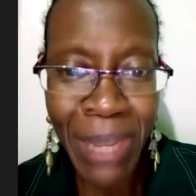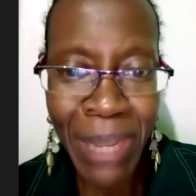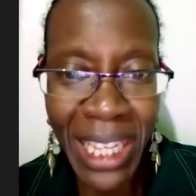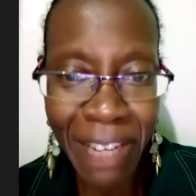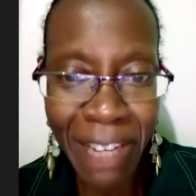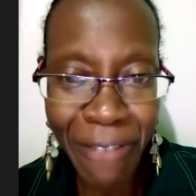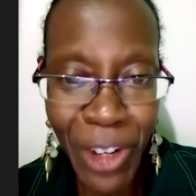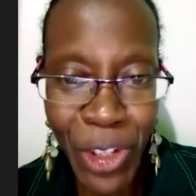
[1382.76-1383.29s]

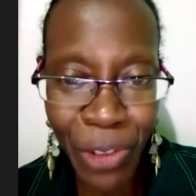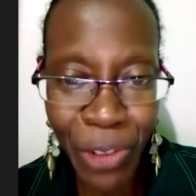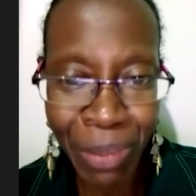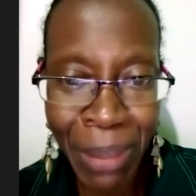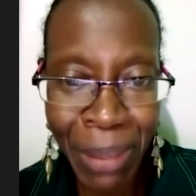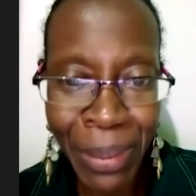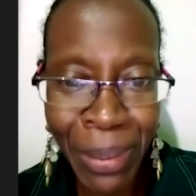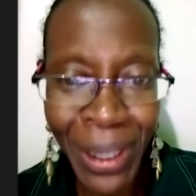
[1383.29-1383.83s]
in front of
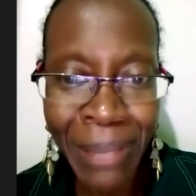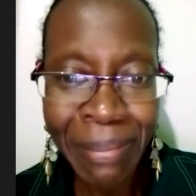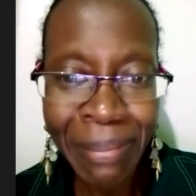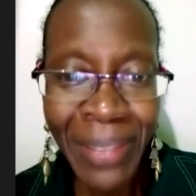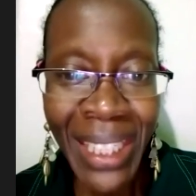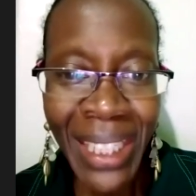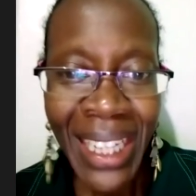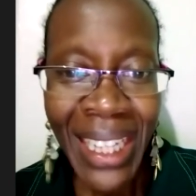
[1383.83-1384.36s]
people.
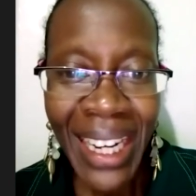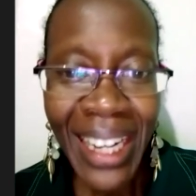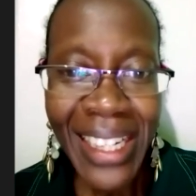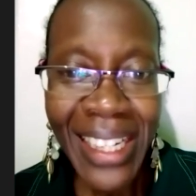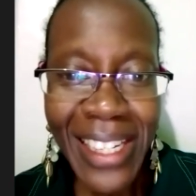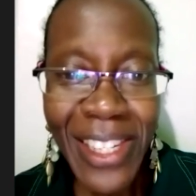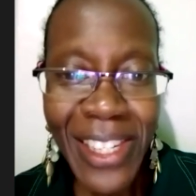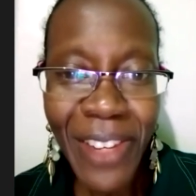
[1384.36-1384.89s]

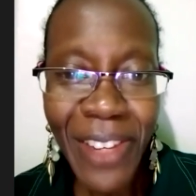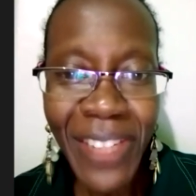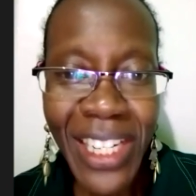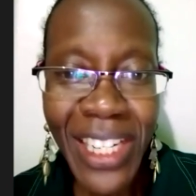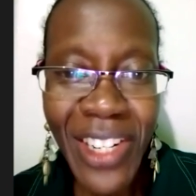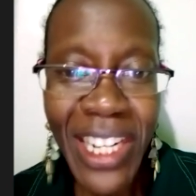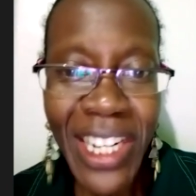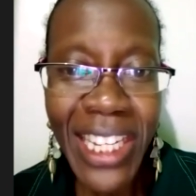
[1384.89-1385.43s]
Courtesy of the
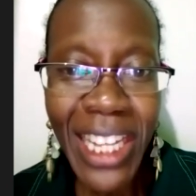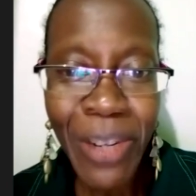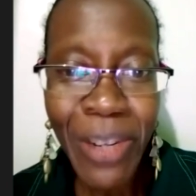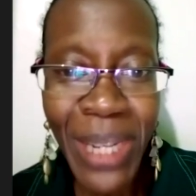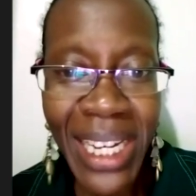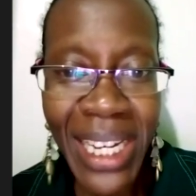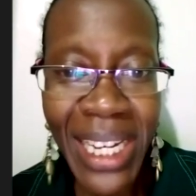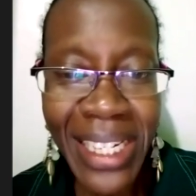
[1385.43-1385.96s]
training that we
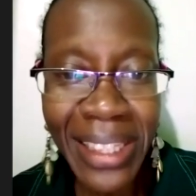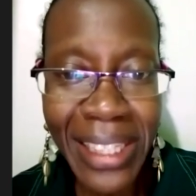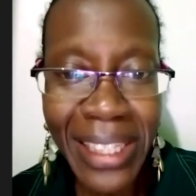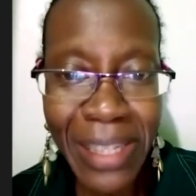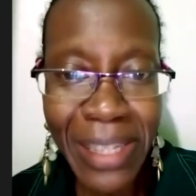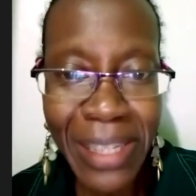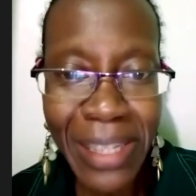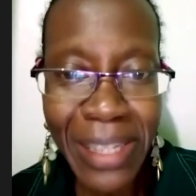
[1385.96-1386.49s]
get in
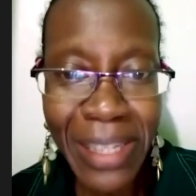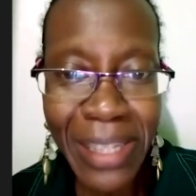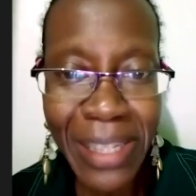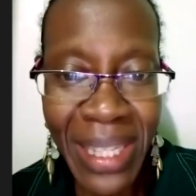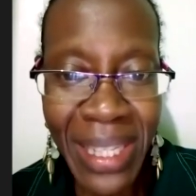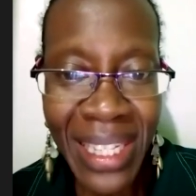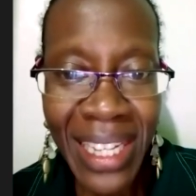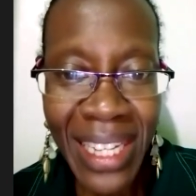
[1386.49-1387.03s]
this
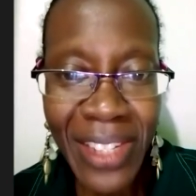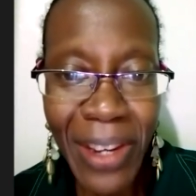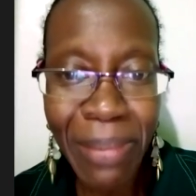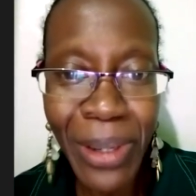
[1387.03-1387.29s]
business,